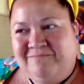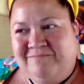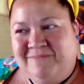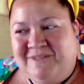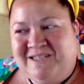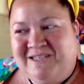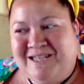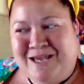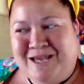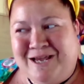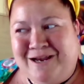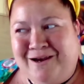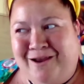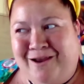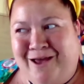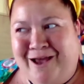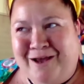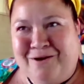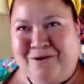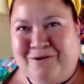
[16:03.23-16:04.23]
singing
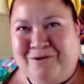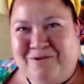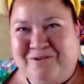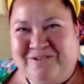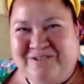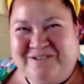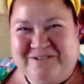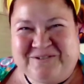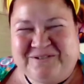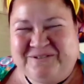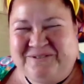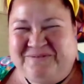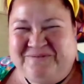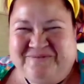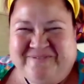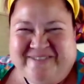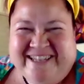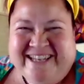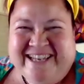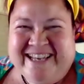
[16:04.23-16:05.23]
light codes or
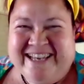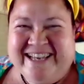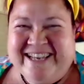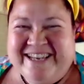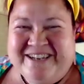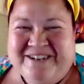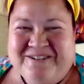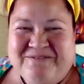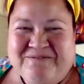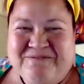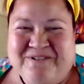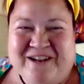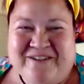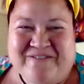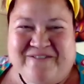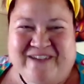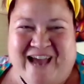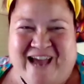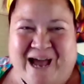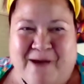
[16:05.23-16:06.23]

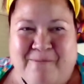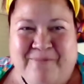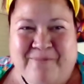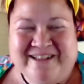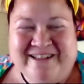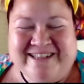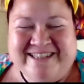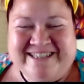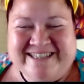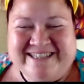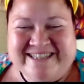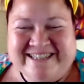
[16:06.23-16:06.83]
whatever happens.